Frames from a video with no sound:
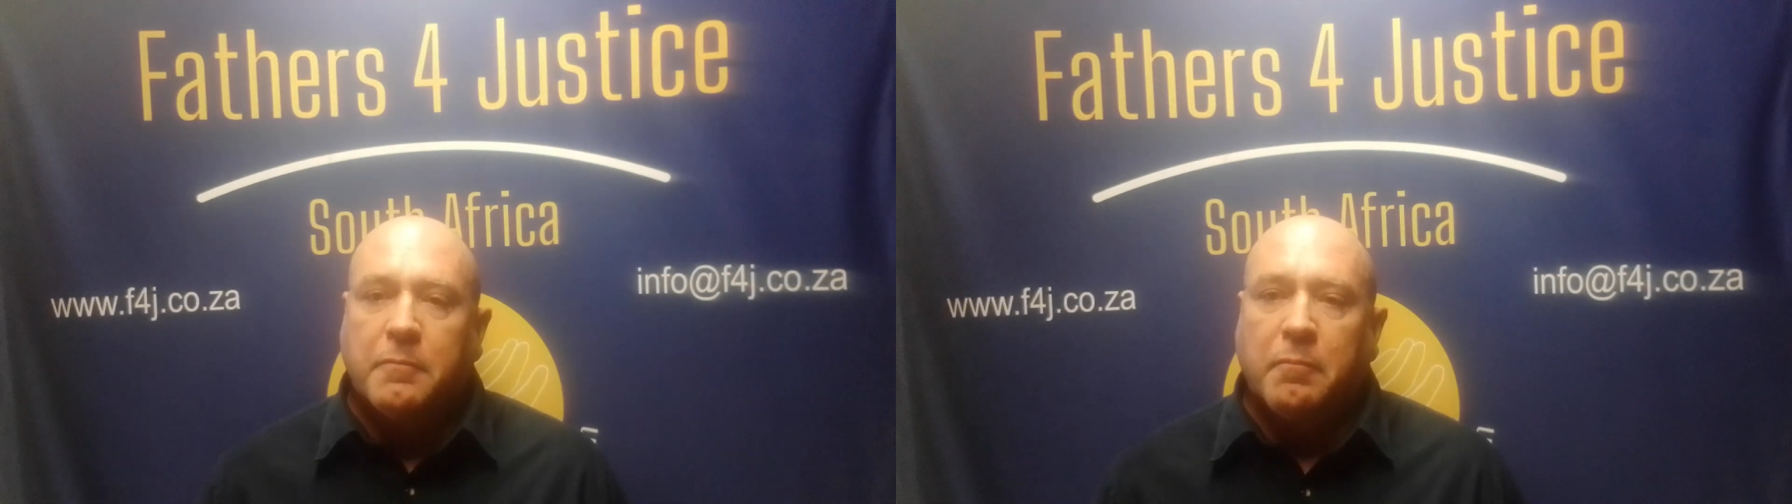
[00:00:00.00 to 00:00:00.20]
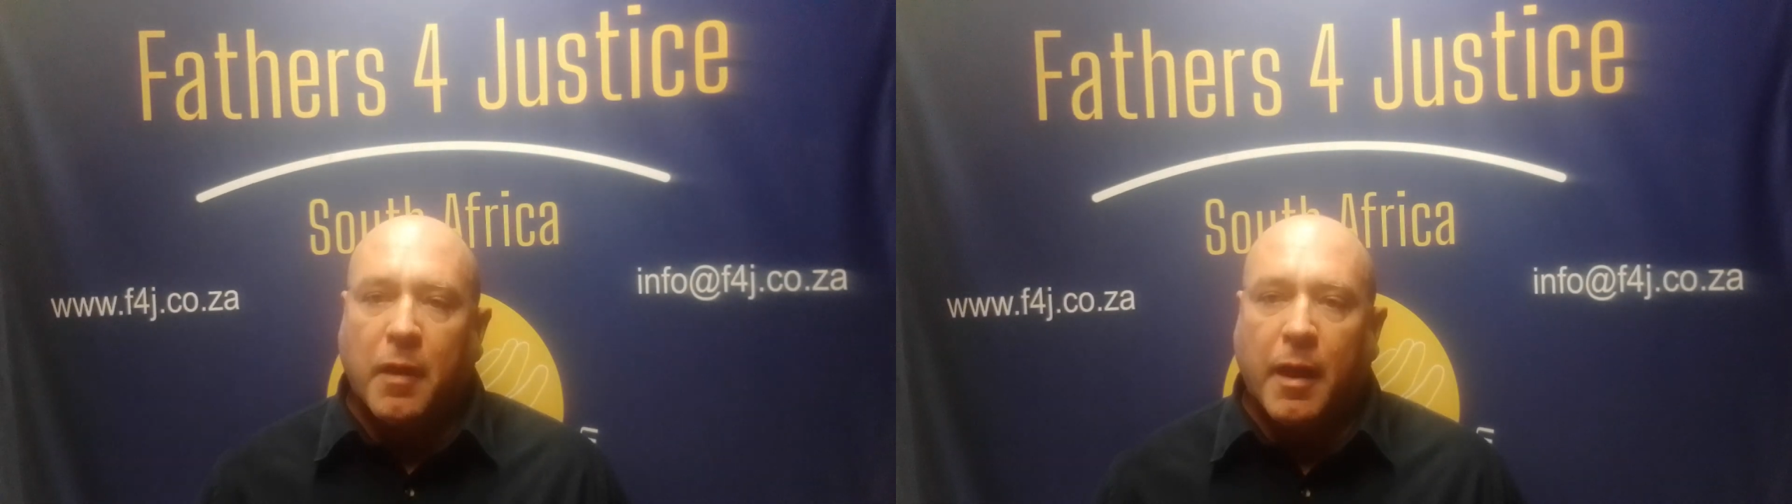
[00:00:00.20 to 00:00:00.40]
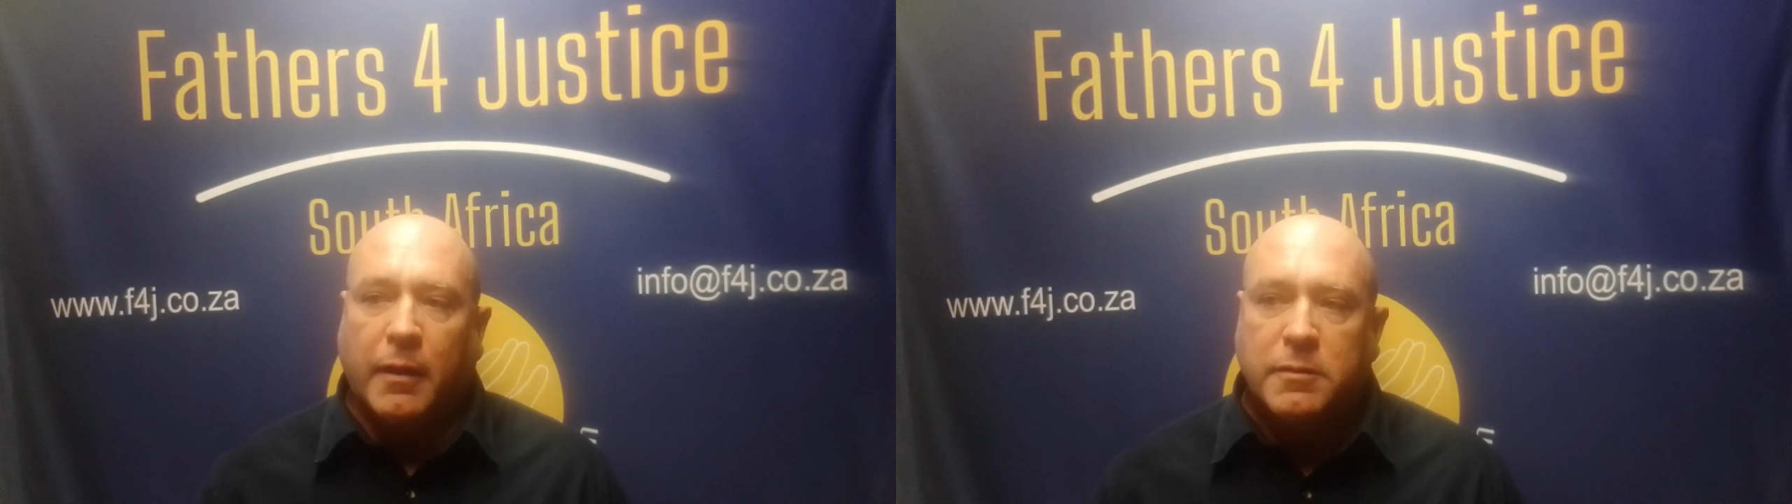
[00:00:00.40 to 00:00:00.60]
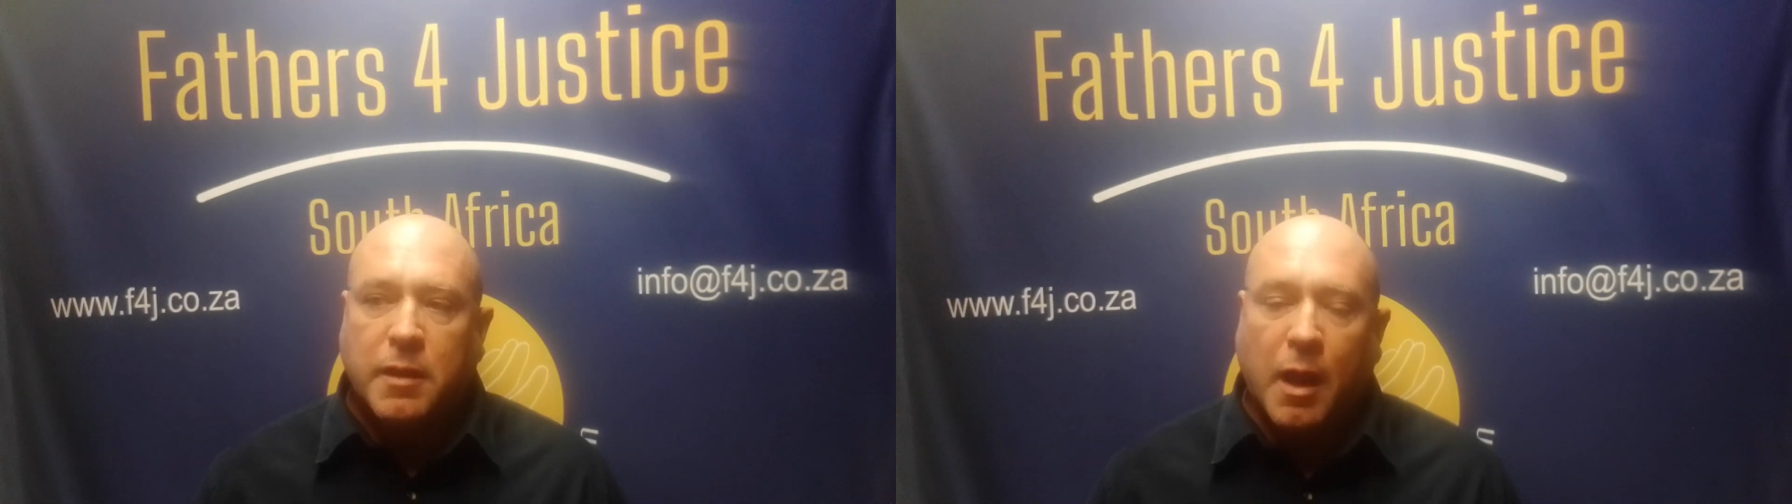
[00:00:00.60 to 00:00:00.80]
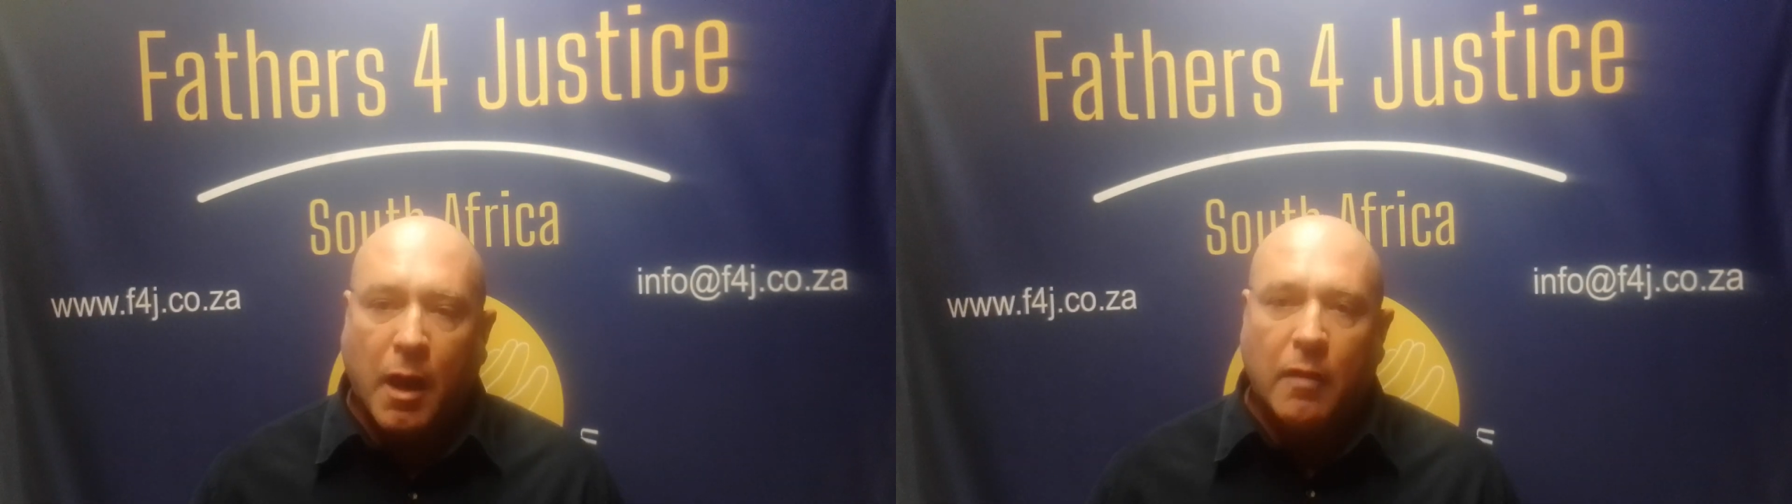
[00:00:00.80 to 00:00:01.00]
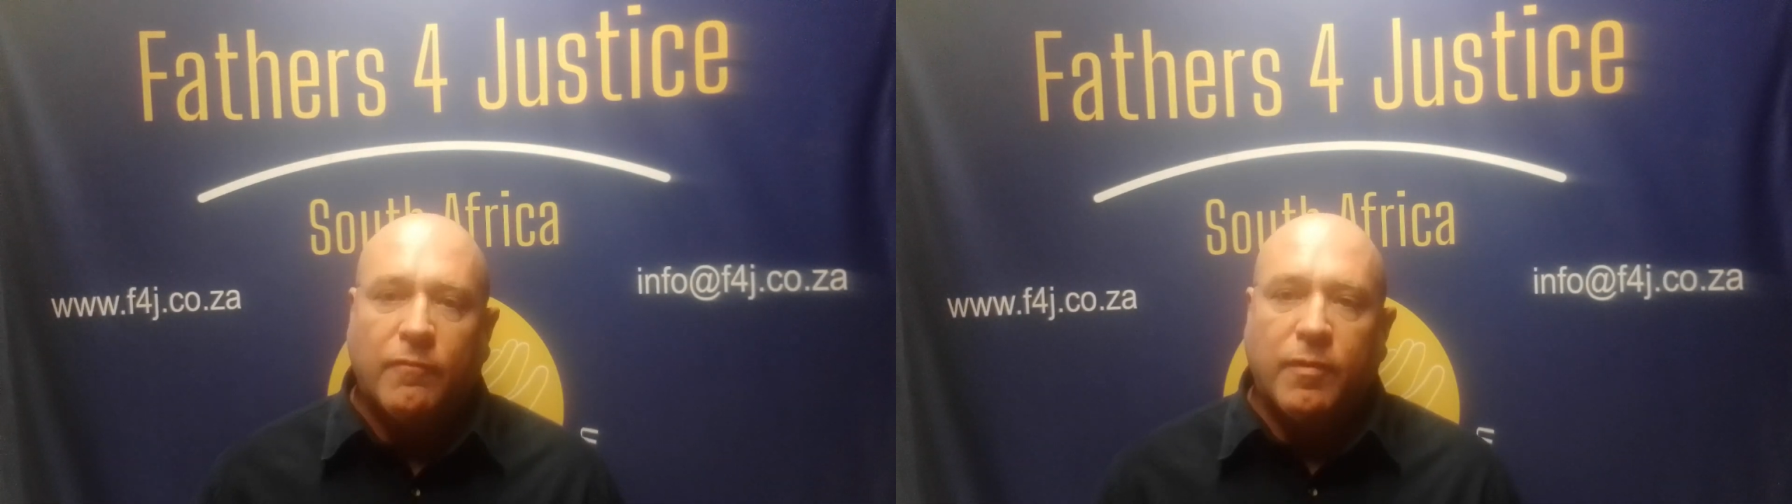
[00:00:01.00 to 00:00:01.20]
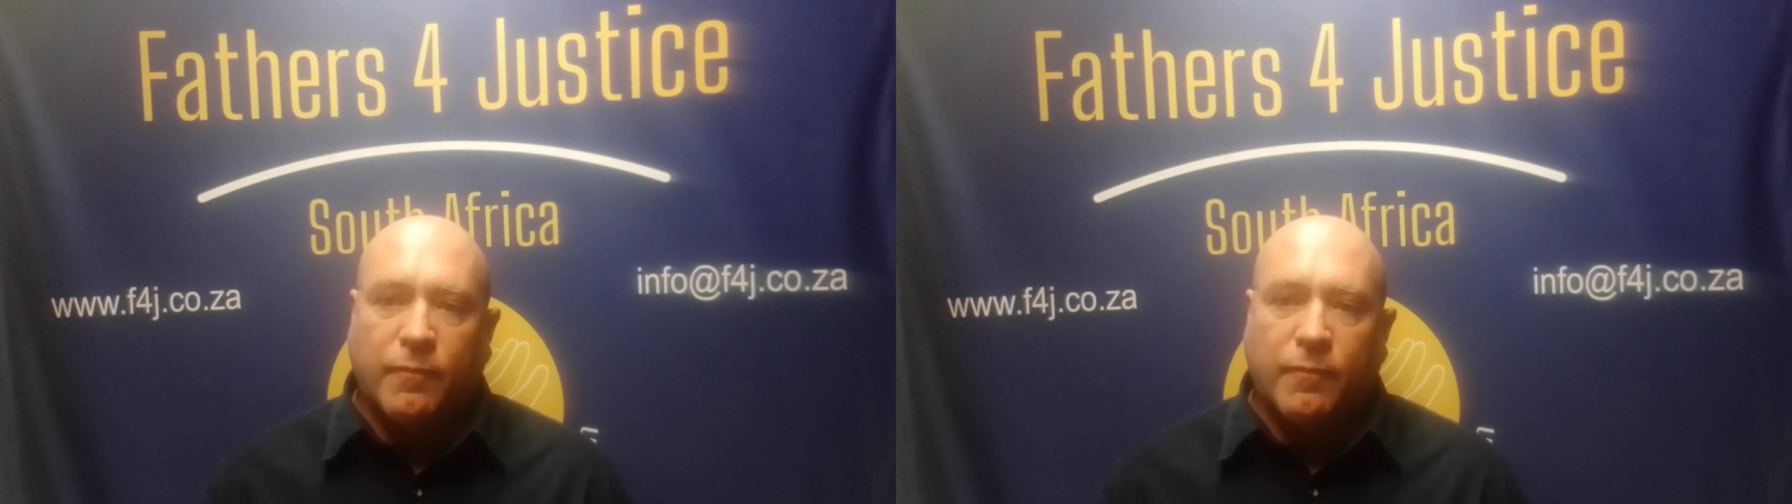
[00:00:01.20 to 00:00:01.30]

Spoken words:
that have the